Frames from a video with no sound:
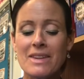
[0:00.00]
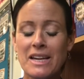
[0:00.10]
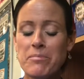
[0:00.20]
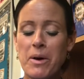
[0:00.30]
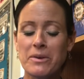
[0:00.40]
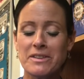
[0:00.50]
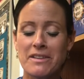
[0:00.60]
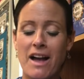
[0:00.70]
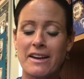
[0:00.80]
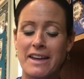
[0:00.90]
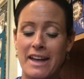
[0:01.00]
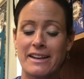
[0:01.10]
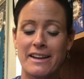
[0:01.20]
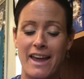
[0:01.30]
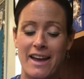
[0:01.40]
He poked the lock again
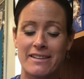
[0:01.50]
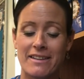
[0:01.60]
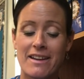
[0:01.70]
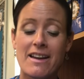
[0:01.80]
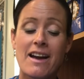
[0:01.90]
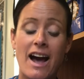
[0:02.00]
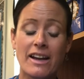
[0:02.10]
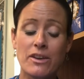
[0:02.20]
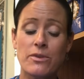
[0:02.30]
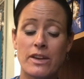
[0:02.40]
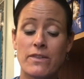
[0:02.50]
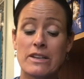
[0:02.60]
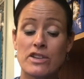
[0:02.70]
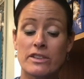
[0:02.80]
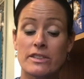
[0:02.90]
and again. I knew that if
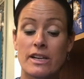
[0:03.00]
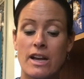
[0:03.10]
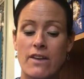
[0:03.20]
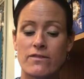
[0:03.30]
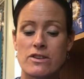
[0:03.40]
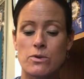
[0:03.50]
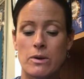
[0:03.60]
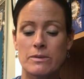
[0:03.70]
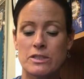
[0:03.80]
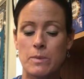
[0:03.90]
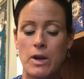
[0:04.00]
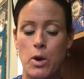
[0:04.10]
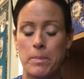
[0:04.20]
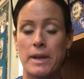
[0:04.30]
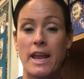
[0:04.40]
he jiggled it enough, the door would swing
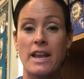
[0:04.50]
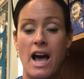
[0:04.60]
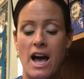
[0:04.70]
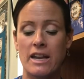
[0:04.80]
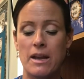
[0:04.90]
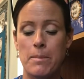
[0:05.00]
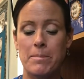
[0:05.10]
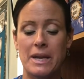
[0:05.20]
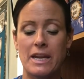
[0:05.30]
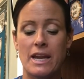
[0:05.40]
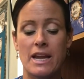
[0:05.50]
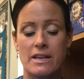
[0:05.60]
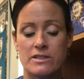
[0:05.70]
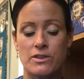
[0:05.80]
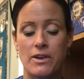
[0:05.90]
open and I'd be
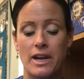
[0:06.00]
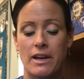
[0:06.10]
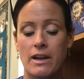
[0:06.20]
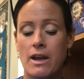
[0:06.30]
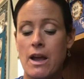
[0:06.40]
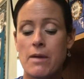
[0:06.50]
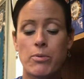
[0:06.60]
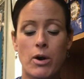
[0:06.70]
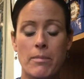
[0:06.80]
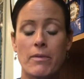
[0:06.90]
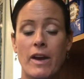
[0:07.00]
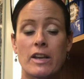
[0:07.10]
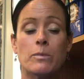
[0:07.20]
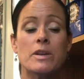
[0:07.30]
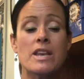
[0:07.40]
history. Poor
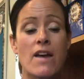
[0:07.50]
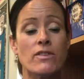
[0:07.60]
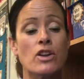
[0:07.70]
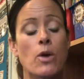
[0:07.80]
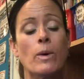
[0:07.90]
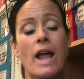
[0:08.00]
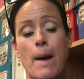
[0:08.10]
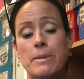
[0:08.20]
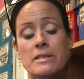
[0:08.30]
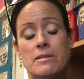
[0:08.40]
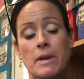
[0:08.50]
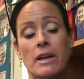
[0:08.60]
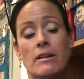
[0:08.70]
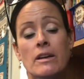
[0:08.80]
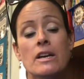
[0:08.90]
Miranda would never know what happened to
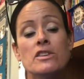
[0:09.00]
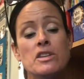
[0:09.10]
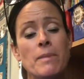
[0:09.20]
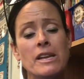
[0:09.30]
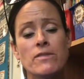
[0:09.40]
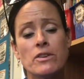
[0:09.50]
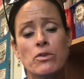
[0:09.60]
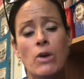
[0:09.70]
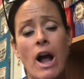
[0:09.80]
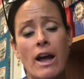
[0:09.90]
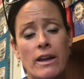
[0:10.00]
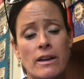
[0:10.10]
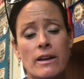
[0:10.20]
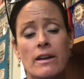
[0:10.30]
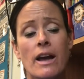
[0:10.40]
me. She might even cry.
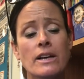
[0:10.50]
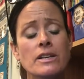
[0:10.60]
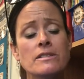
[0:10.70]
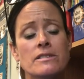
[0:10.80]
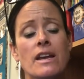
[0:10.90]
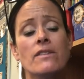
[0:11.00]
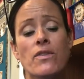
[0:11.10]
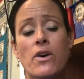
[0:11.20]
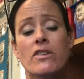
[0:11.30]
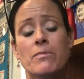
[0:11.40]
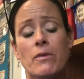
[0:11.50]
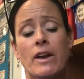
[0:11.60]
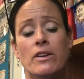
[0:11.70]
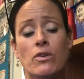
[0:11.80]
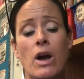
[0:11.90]
I couldn't stand the thought of
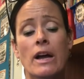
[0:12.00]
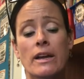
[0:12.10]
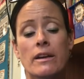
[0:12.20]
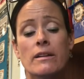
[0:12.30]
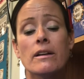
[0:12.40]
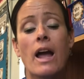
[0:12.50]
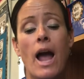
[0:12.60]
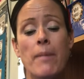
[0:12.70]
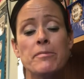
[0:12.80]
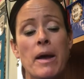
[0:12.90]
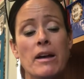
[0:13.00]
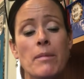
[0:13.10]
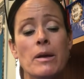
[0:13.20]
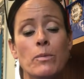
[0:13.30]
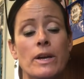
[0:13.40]
Miranda crying. I hopped back
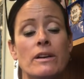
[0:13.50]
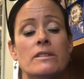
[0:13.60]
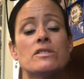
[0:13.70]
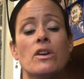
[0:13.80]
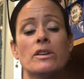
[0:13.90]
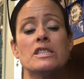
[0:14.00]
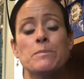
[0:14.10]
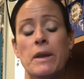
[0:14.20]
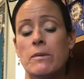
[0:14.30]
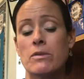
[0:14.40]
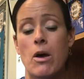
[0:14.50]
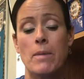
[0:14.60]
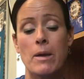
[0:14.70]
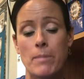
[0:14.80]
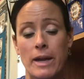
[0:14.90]
on my wheel and started spinning with all
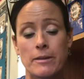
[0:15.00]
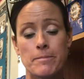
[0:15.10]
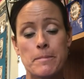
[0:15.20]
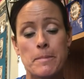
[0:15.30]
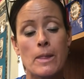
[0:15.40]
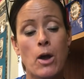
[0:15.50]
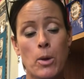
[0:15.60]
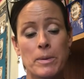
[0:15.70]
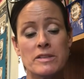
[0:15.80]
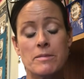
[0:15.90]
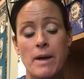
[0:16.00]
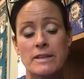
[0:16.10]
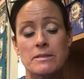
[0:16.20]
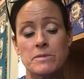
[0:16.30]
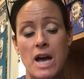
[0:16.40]
my might, hoping to buy
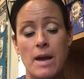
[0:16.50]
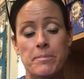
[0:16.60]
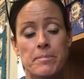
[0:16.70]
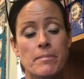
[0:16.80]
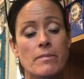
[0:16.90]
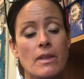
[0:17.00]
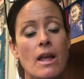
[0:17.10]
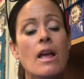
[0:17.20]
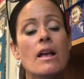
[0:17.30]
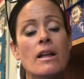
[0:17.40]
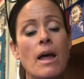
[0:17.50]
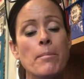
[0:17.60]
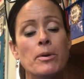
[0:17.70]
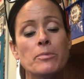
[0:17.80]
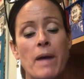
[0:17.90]
some time.
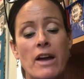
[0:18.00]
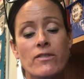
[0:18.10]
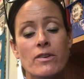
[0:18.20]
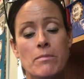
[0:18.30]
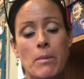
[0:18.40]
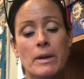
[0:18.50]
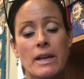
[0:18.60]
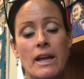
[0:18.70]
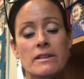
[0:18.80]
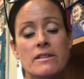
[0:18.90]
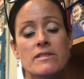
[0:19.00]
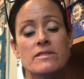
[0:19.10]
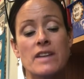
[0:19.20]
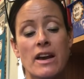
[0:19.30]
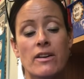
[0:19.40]
Clem pulled back for a moment and
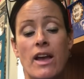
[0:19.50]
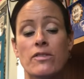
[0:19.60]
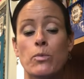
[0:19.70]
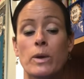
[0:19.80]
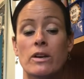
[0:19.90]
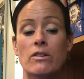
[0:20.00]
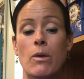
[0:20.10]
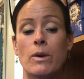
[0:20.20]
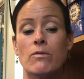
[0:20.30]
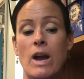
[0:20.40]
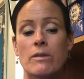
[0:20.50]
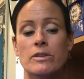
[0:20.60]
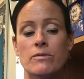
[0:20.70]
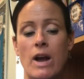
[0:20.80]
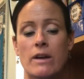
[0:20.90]
stared at the wheel going round
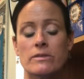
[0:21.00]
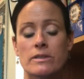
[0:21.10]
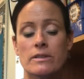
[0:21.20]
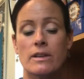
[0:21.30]
and round.